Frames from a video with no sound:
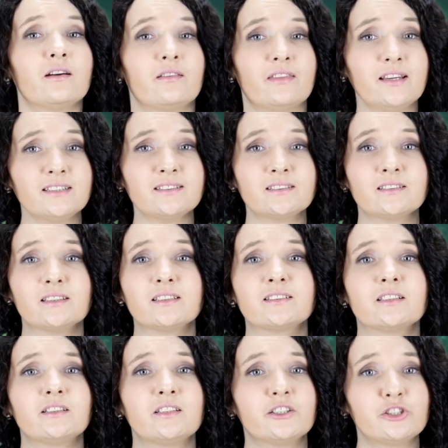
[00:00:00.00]
This
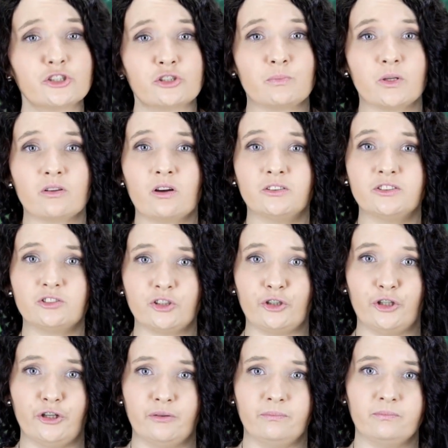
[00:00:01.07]
is a legitimate
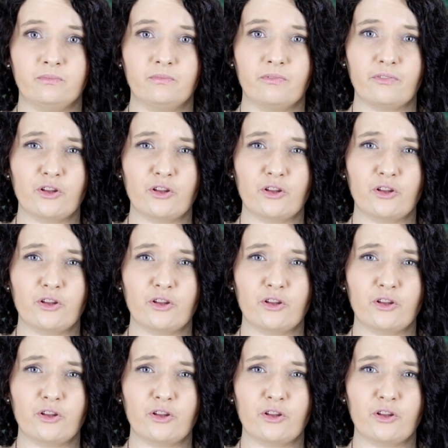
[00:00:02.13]
concern,